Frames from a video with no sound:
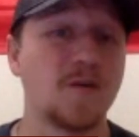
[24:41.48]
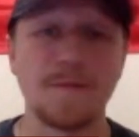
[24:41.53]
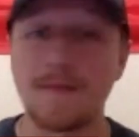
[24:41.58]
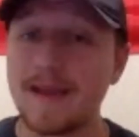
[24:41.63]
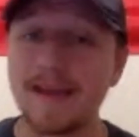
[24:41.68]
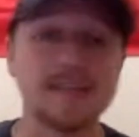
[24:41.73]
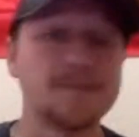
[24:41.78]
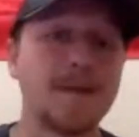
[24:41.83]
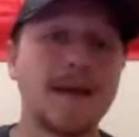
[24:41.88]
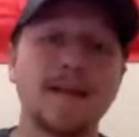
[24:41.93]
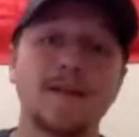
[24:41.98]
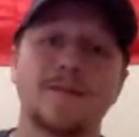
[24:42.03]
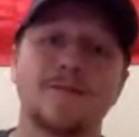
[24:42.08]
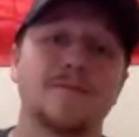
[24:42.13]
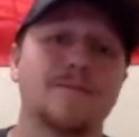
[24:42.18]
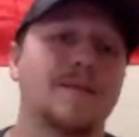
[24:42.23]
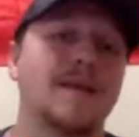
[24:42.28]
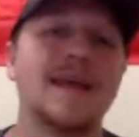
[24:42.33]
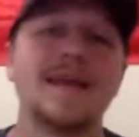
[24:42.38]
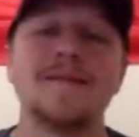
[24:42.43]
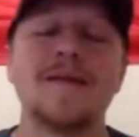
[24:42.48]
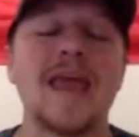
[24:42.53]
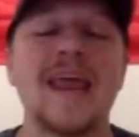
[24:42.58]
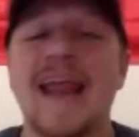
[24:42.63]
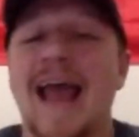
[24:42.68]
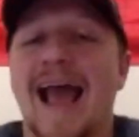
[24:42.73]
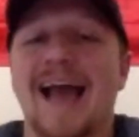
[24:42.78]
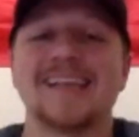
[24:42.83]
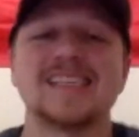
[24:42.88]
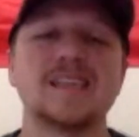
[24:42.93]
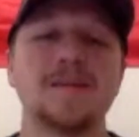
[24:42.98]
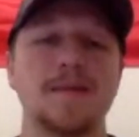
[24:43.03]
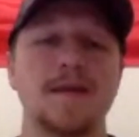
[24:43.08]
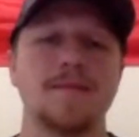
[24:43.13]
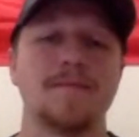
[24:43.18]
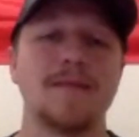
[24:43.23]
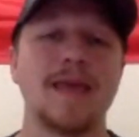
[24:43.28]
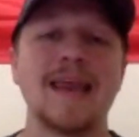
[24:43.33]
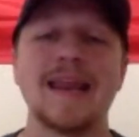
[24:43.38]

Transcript: For me, it's Baylor. It has to be.